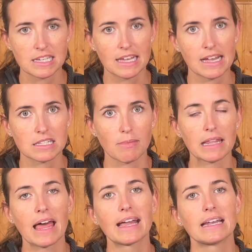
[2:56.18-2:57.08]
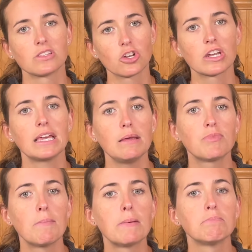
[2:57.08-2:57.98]
against my leg, and it's going to keep
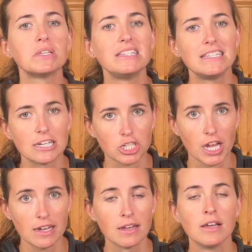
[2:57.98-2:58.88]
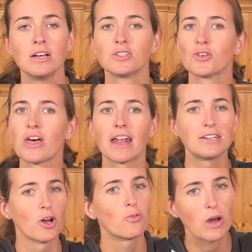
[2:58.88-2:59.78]
them in position so that I
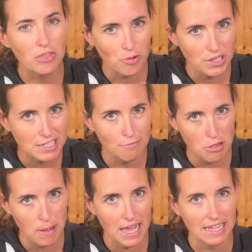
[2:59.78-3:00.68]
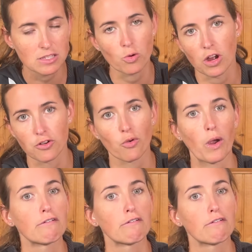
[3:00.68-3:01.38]
don't run the risk of the pants or underwear